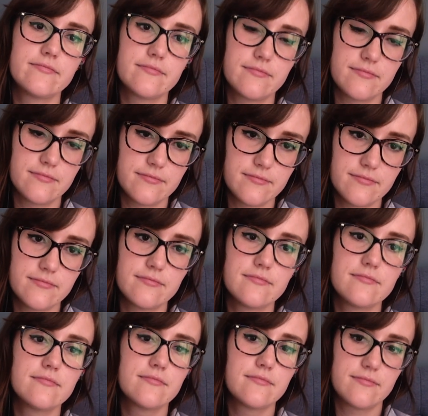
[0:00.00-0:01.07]

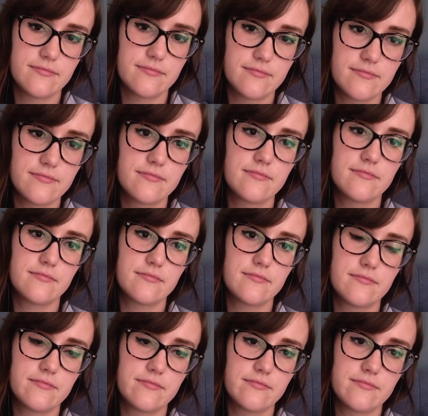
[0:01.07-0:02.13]

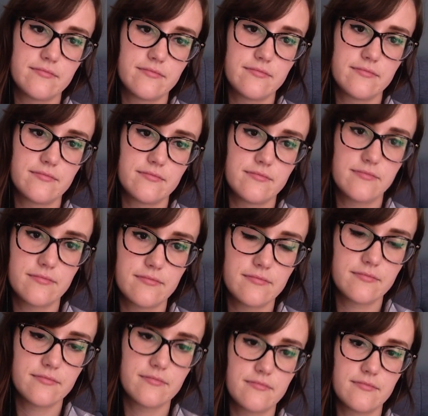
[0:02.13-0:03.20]

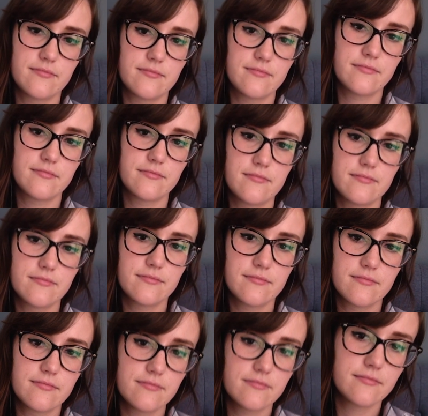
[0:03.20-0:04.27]

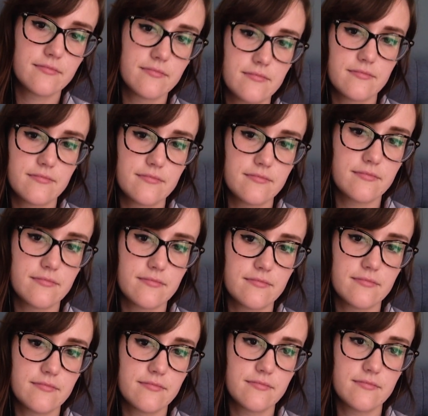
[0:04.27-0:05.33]

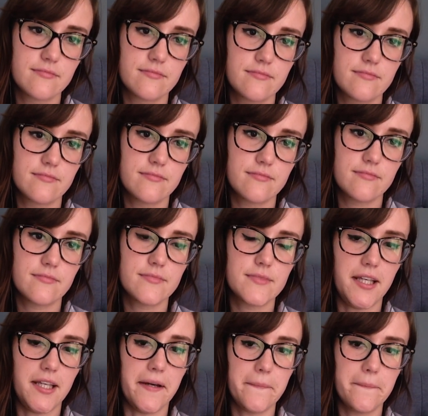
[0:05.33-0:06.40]

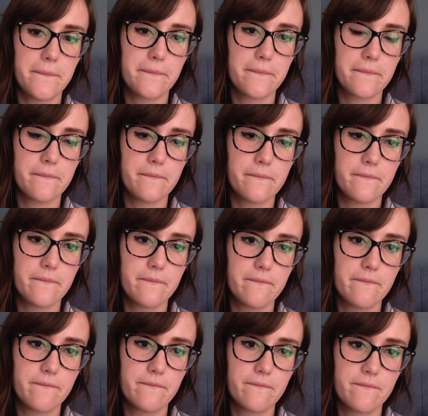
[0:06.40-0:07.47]

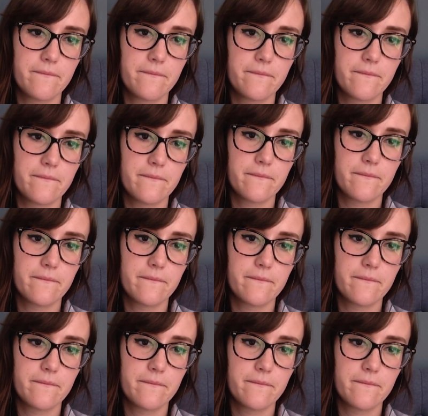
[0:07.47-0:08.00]
(silent)